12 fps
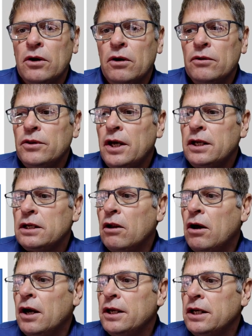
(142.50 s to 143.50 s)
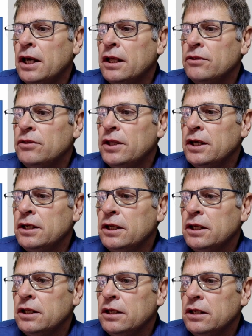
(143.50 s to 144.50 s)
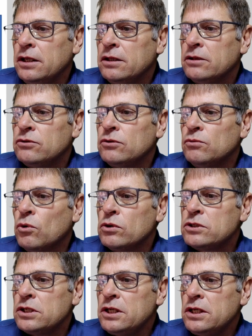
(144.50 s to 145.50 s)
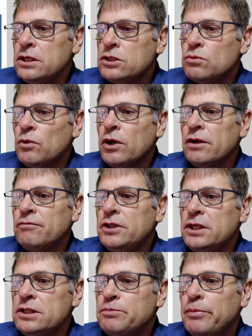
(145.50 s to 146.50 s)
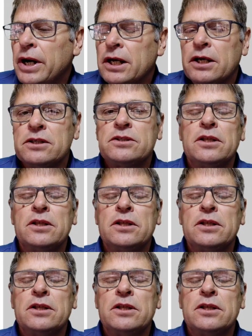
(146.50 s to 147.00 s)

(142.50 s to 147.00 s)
on that line, and then towards each one of these buckets.